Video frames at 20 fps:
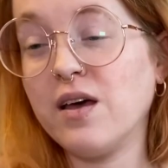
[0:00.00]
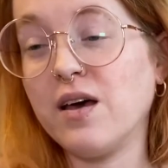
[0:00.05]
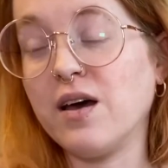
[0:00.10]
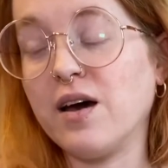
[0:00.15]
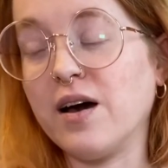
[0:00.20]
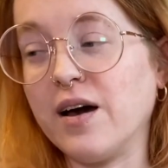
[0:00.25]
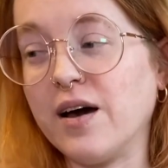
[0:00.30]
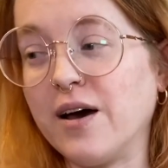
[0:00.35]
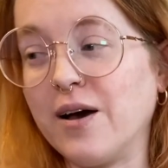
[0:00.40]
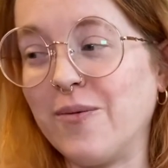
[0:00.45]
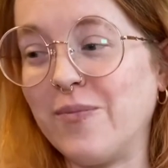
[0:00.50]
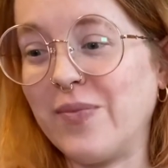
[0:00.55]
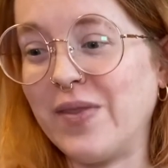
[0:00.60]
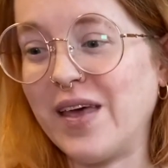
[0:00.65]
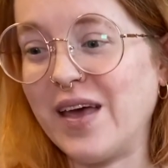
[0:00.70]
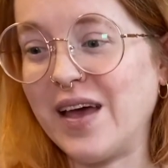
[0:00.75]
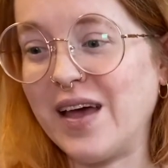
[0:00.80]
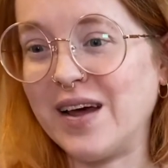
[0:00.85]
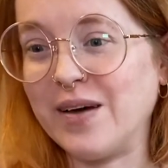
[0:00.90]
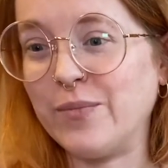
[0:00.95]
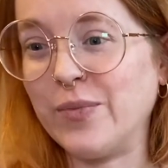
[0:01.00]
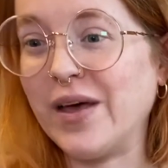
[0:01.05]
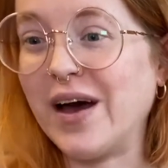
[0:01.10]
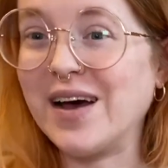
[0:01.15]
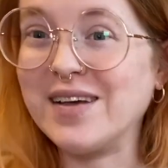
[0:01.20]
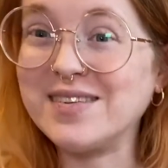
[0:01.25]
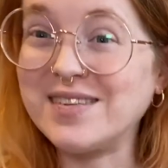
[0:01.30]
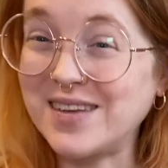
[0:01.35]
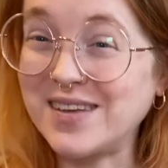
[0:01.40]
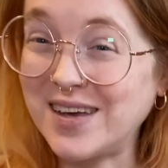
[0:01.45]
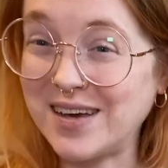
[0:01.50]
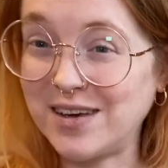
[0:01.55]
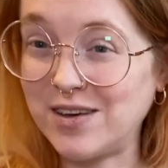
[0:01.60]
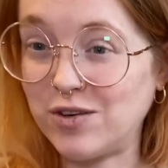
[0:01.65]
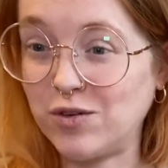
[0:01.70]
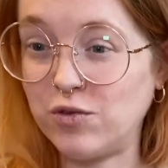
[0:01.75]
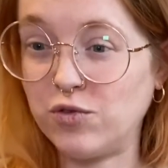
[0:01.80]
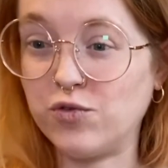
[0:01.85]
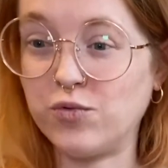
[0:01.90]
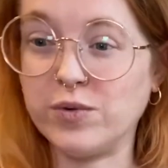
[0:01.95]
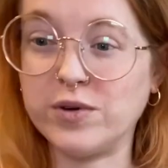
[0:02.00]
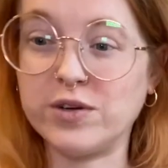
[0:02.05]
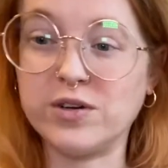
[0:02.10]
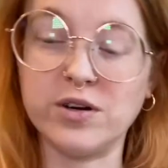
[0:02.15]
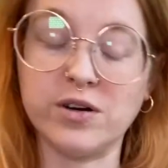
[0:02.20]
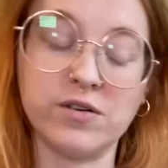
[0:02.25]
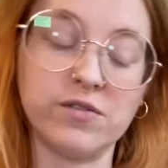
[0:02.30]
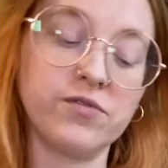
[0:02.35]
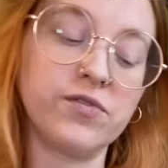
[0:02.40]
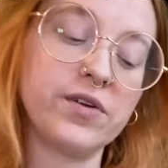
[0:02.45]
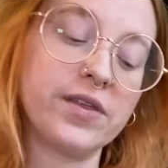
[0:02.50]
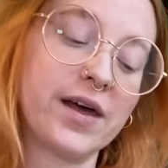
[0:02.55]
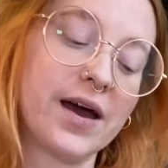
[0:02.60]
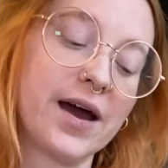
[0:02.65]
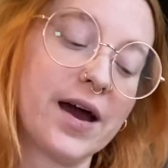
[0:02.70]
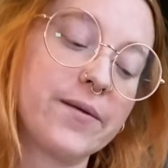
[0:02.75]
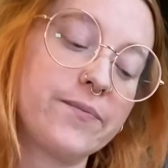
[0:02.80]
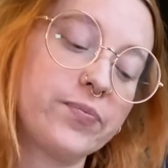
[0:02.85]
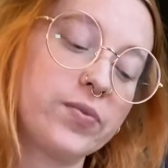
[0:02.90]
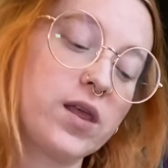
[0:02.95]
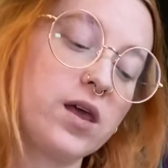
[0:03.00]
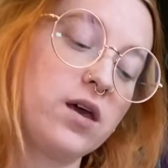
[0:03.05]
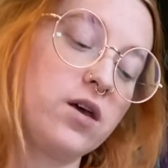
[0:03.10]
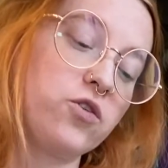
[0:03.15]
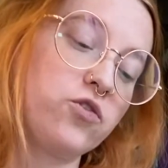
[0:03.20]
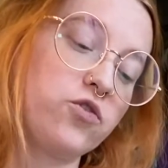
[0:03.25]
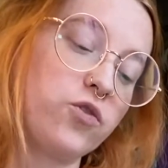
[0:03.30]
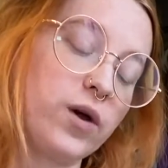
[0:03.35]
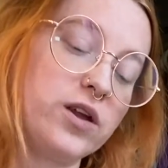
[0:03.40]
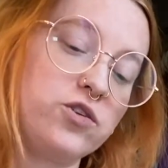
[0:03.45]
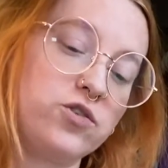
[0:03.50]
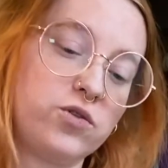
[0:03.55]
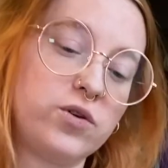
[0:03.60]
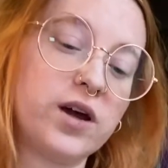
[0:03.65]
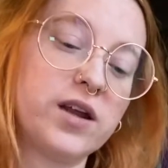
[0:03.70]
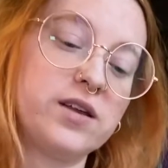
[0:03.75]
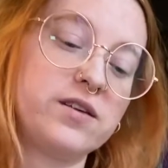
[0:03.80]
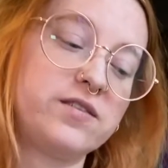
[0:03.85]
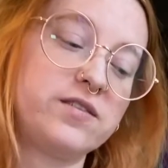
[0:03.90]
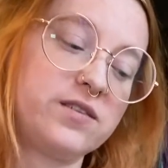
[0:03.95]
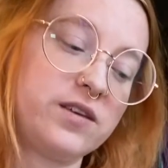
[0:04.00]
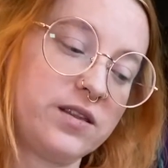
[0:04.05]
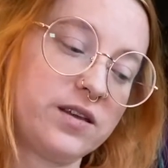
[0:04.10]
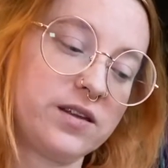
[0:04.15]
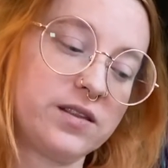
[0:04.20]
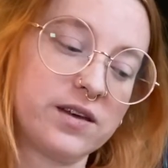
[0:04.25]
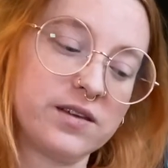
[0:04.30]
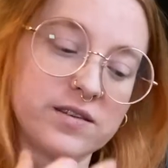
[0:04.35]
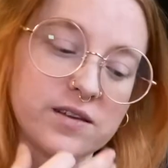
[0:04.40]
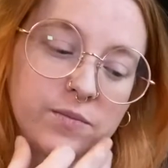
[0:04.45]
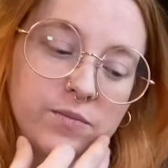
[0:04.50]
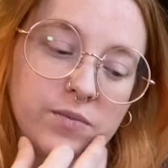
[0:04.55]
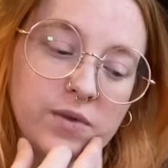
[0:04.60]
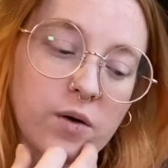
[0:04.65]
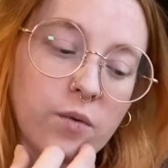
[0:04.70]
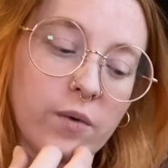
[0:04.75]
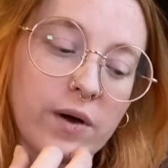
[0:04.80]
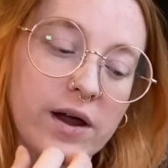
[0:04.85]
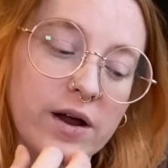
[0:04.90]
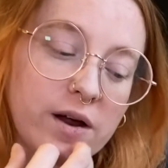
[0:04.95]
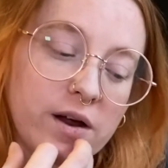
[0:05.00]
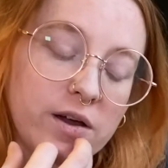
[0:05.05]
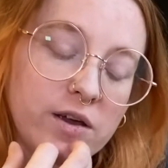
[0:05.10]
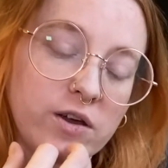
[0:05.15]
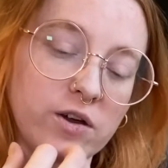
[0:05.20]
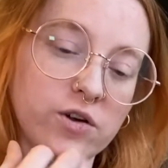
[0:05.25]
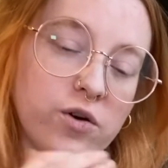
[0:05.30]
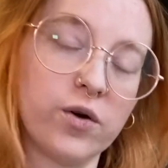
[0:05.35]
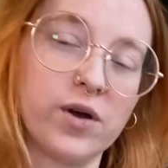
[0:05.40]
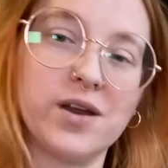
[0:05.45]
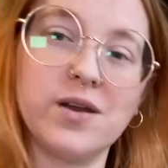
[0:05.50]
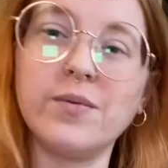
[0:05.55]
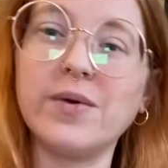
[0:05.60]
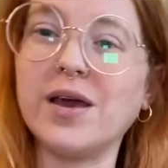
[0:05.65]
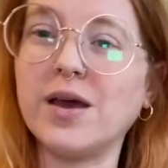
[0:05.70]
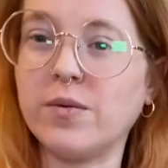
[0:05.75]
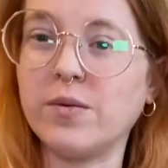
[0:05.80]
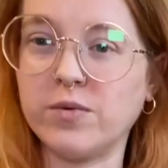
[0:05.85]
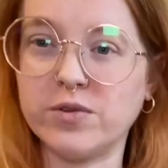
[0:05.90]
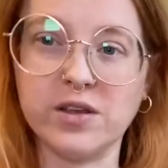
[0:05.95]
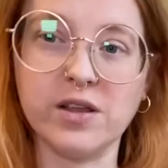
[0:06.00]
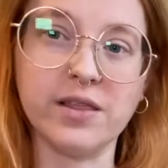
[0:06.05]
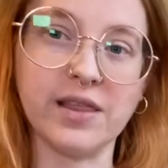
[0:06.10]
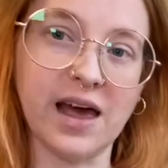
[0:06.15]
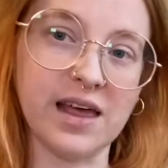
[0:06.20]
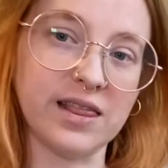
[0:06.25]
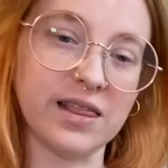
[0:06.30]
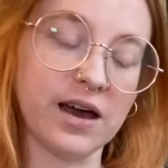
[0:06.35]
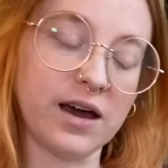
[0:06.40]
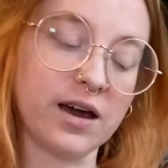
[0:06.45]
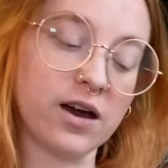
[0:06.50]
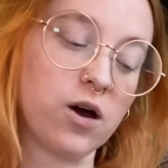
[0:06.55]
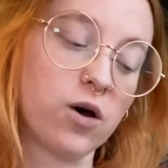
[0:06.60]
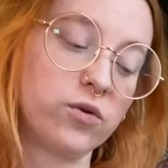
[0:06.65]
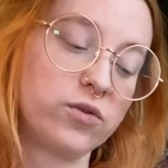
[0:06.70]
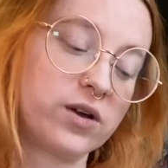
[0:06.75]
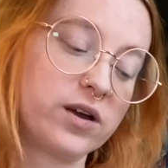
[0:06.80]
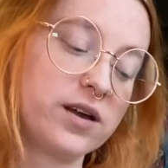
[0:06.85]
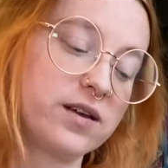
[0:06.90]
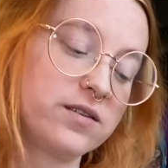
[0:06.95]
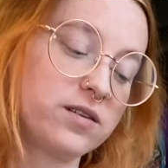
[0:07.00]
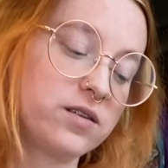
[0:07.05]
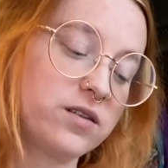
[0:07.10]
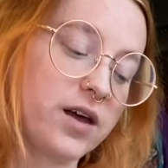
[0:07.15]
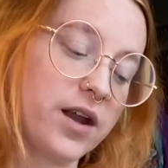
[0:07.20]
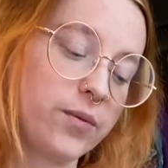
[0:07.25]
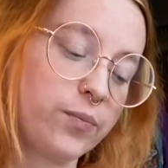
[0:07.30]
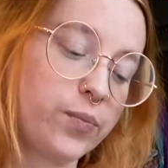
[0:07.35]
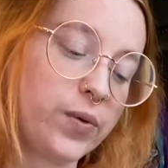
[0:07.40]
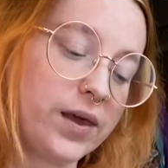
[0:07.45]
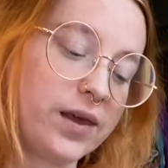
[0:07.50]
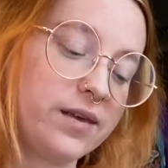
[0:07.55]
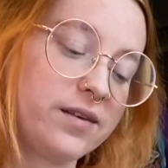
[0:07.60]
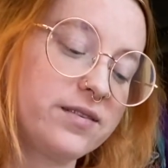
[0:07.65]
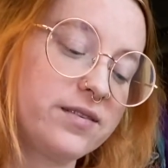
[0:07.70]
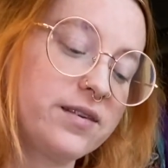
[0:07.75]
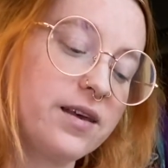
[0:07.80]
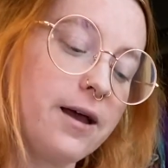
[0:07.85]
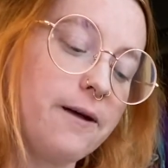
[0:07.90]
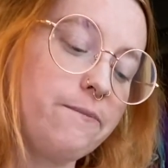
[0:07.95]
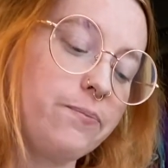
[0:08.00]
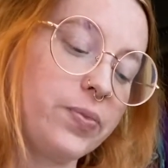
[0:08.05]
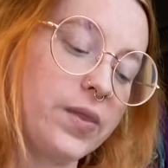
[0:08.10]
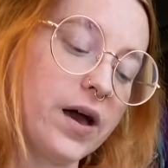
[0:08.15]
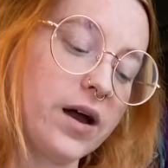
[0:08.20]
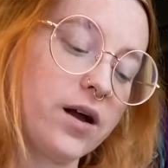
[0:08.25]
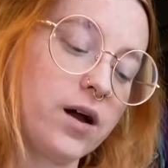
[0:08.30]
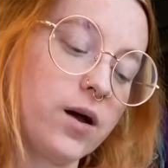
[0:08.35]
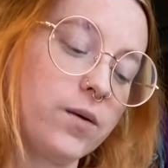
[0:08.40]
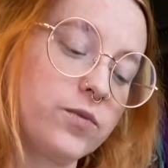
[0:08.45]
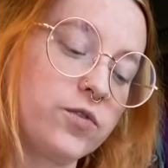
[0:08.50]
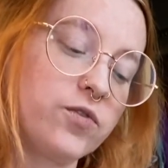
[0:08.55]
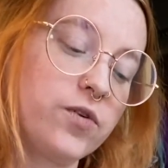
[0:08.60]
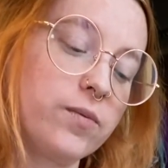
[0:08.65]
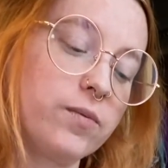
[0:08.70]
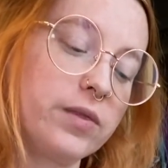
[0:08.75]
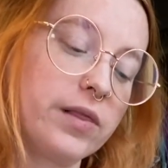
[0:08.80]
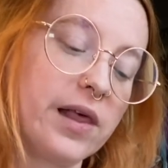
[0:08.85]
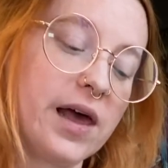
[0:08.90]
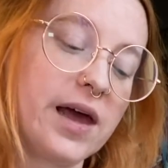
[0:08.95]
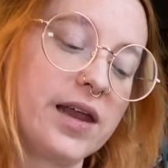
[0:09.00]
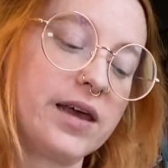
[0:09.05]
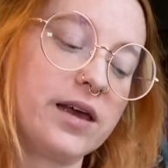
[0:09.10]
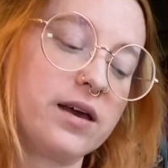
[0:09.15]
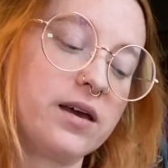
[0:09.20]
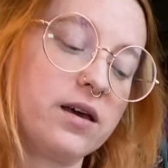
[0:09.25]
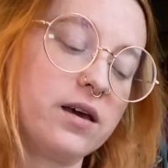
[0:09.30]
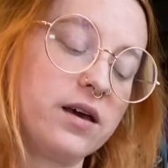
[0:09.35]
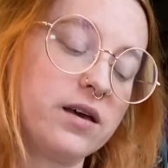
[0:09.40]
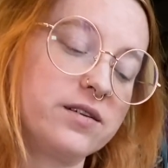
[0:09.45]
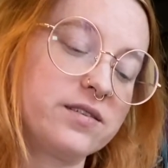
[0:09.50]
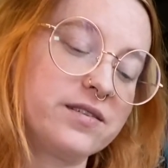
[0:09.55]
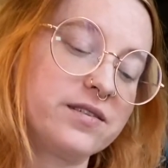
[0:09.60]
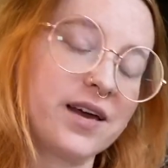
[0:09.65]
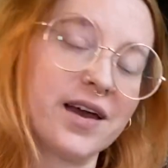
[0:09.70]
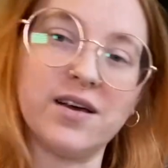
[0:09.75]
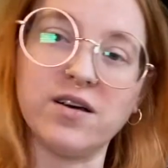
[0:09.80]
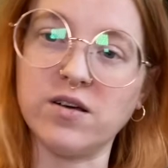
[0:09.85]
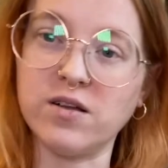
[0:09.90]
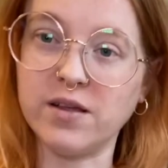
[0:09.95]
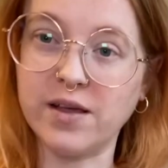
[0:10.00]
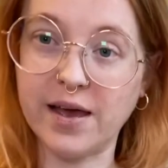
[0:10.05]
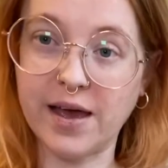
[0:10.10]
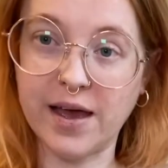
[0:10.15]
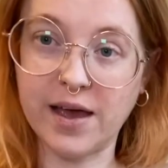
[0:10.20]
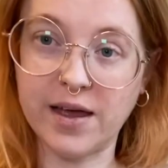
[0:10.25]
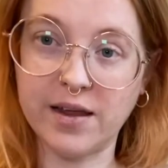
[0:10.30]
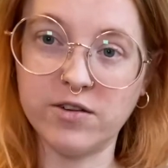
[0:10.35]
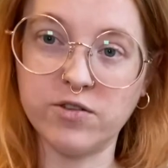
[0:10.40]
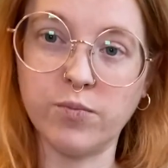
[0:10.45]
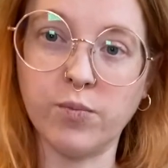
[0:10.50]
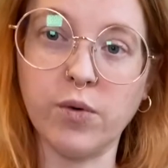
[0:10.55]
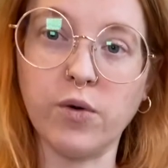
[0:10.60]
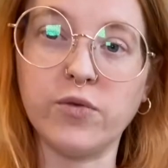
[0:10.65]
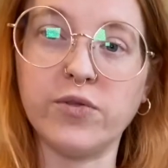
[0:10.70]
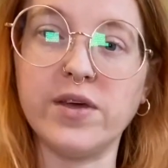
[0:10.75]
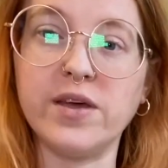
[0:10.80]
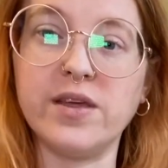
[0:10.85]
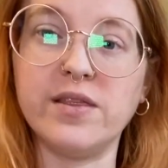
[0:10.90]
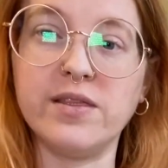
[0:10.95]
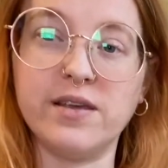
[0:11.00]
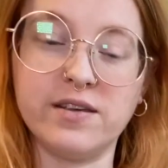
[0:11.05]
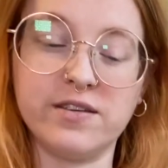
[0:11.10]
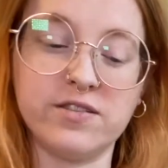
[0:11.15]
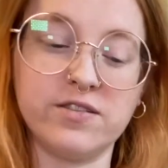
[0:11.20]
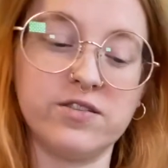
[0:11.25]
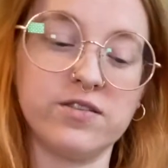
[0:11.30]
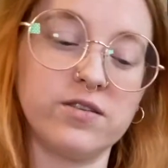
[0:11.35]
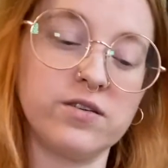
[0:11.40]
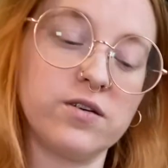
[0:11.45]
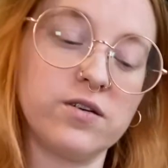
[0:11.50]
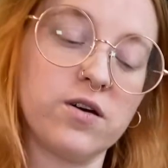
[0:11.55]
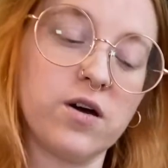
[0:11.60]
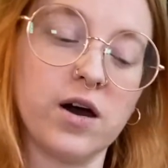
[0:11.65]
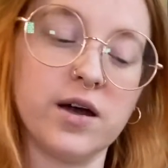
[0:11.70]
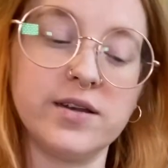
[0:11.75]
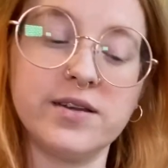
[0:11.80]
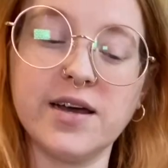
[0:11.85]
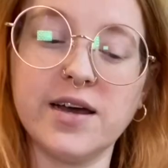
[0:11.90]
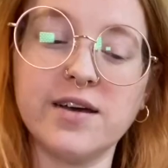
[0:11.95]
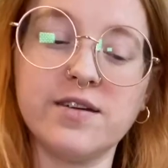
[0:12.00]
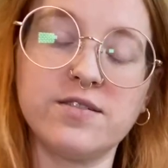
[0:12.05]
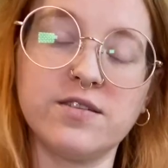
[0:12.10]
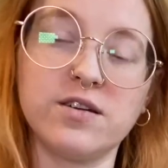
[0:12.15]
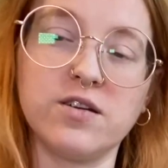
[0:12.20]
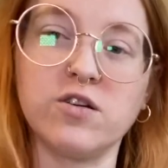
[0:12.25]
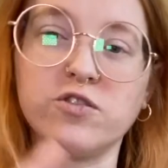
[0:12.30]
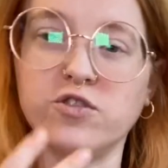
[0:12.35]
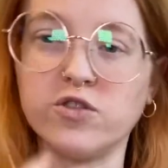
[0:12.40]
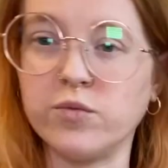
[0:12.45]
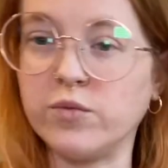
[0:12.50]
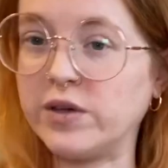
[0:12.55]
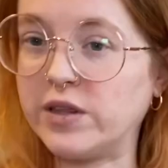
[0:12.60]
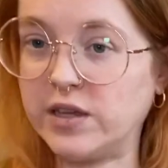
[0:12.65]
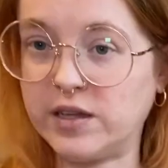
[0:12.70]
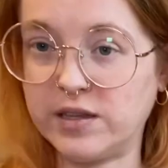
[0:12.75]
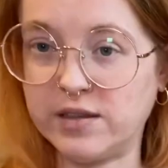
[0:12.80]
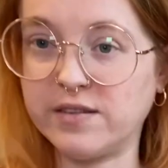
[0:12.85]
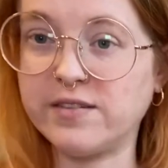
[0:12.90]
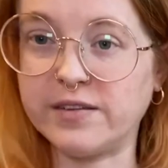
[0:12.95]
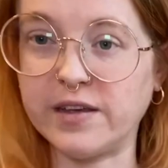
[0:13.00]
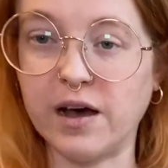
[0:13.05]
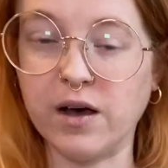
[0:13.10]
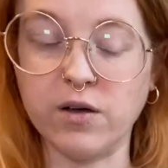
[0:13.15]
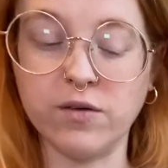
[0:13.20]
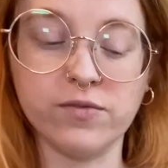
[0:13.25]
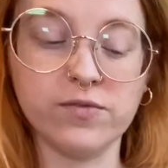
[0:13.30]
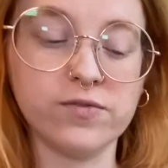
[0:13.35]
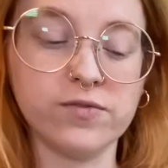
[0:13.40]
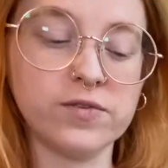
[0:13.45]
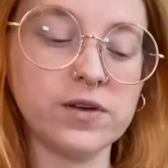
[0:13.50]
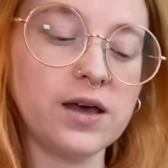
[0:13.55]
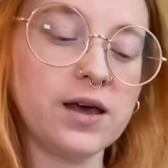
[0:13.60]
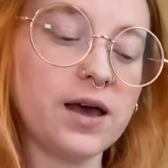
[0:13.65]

And I'm not seeing a huge return for that. So I do kind of see that that's something where you're going to be able to let that go. There is a lot of peace that comes from letting a cycle end, both in this context and also within self.